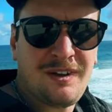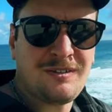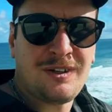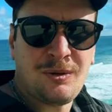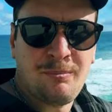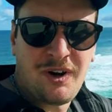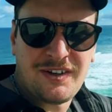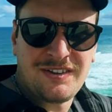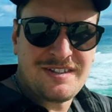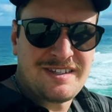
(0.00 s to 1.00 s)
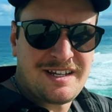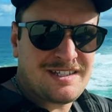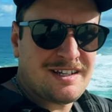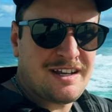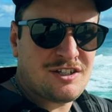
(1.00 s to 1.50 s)
another bucket list
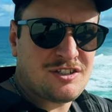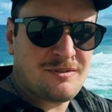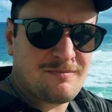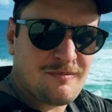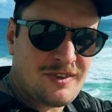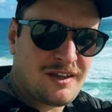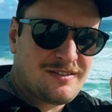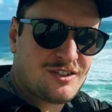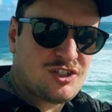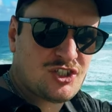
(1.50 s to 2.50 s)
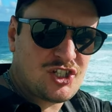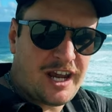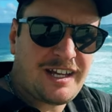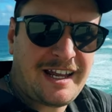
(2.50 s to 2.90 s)
destination checked